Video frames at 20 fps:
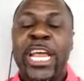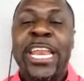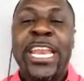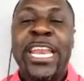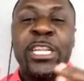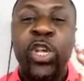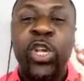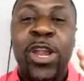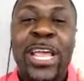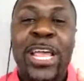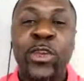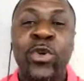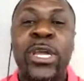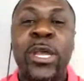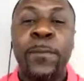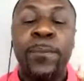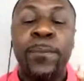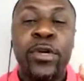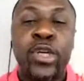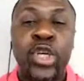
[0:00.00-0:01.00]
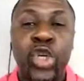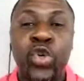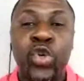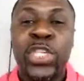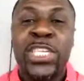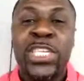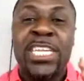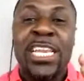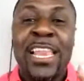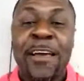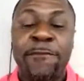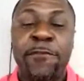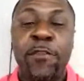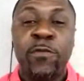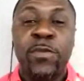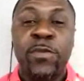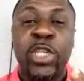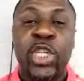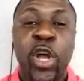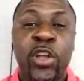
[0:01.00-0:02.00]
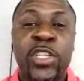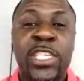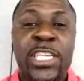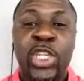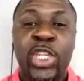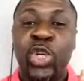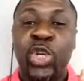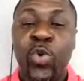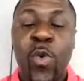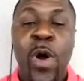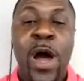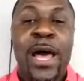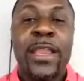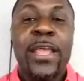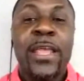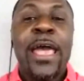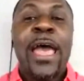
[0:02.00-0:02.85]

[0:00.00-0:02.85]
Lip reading: and so that you can produce the level of results that you want.